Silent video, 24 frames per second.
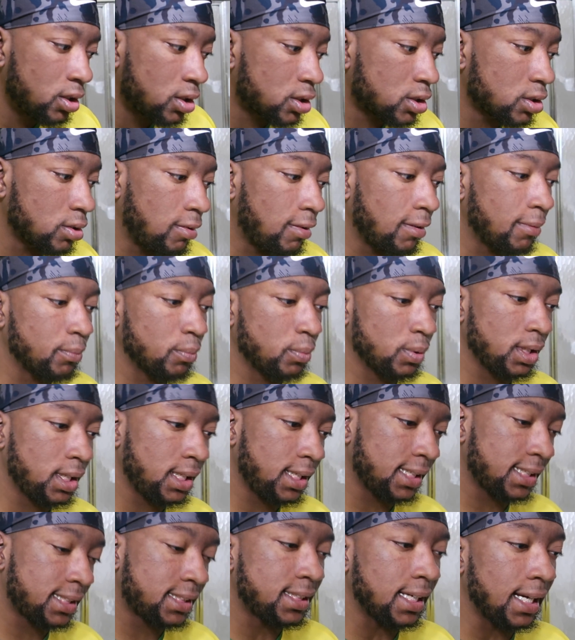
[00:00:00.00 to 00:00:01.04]
So I'm
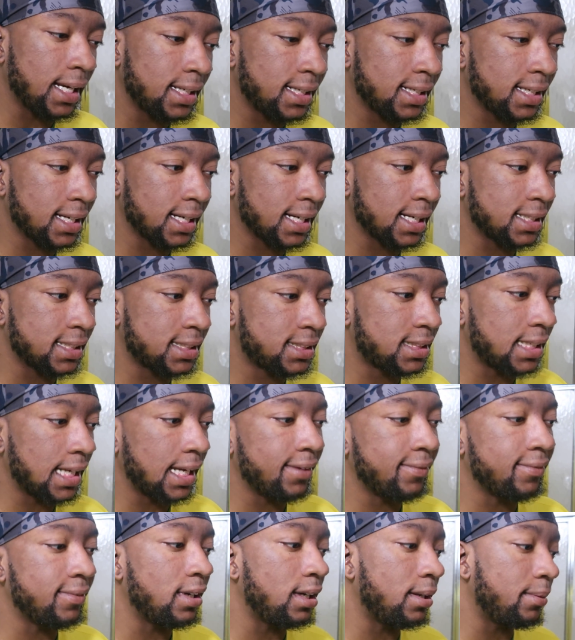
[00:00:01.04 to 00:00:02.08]
really excited. I gotta
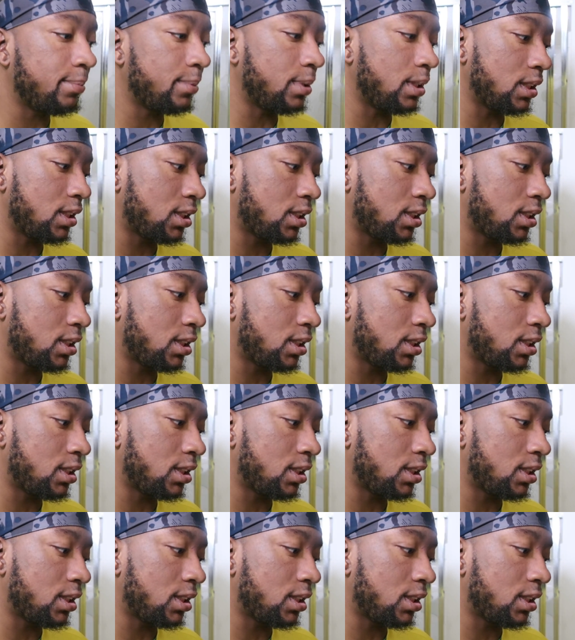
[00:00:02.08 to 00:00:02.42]
save up